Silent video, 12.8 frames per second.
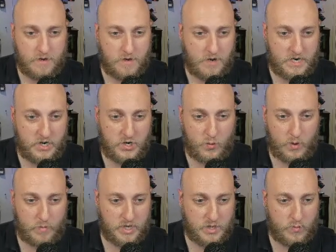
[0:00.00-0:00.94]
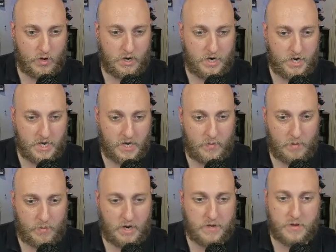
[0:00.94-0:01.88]
didn't do 1+1, and it gave me a
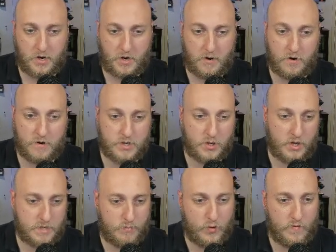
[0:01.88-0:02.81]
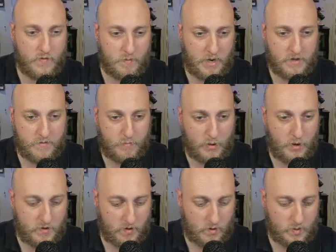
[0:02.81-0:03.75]
Python error. So that's proof that
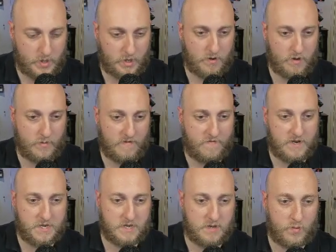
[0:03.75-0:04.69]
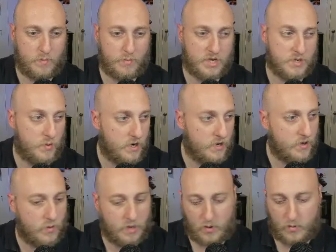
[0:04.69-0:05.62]
Python was there. Let me fix it to 1+1, and
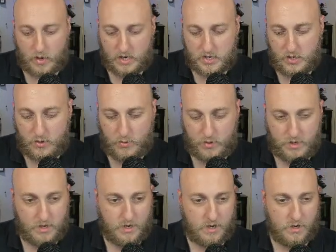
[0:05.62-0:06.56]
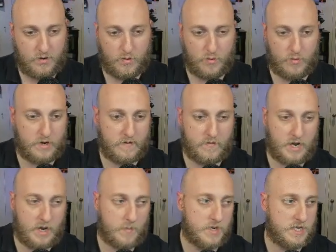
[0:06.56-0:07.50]
there we go. We got 2, or whatever it
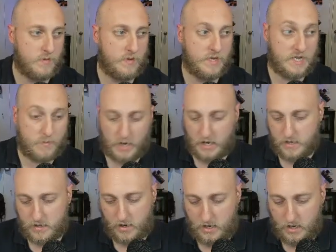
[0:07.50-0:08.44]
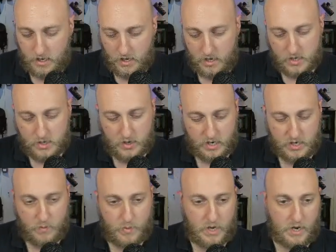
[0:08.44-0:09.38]
happens to be. That's Python. So I could
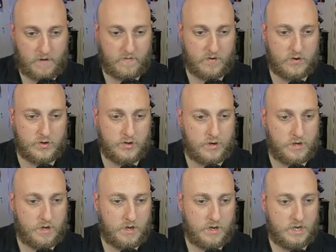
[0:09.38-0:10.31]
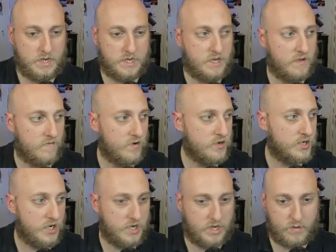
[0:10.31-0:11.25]
do pyver and see the
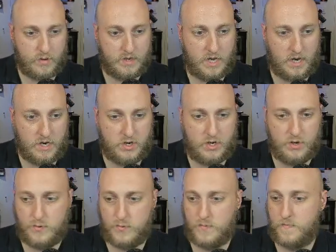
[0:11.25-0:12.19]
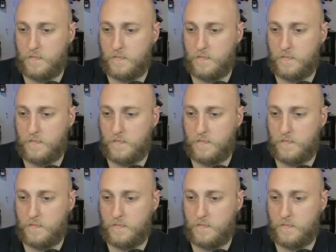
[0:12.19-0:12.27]
version. It's 3.10.2.